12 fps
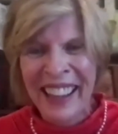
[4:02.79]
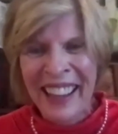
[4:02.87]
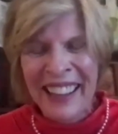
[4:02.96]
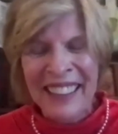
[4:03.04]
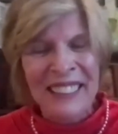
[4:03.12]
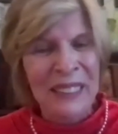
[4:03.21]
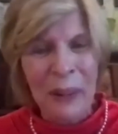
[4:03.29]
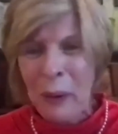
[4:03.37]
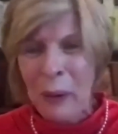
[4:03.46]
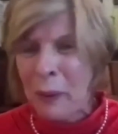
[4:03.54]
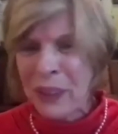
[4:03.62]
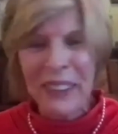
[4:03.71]
So
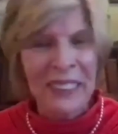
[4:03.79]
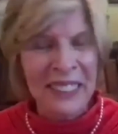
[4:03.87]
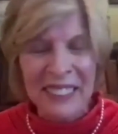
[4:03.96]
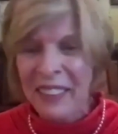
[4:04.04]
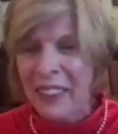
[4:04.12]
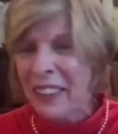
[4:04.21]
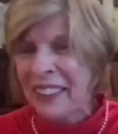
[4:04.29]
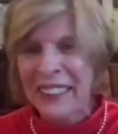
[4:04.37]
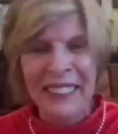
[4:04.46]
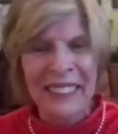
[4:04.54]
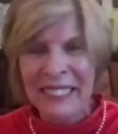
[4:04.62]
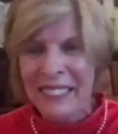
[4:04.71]
we just started
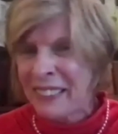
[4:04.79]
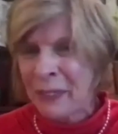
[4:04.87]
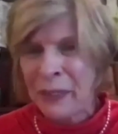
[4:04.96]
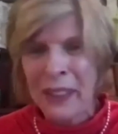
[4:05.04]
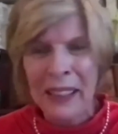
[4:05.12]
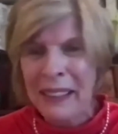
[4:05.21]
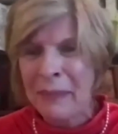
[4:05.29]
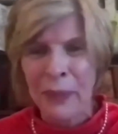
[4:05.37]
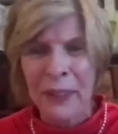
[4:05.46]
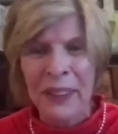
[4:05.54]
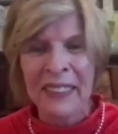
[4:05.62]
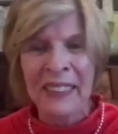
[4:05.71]
doing
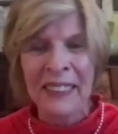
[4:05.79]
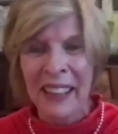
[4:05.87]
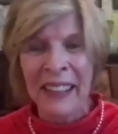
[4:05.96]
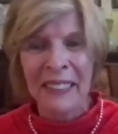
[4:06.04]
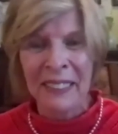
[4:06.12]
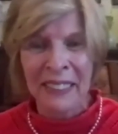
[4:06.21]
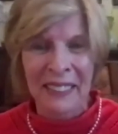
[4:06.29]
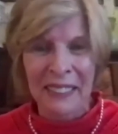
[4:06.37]
presentations,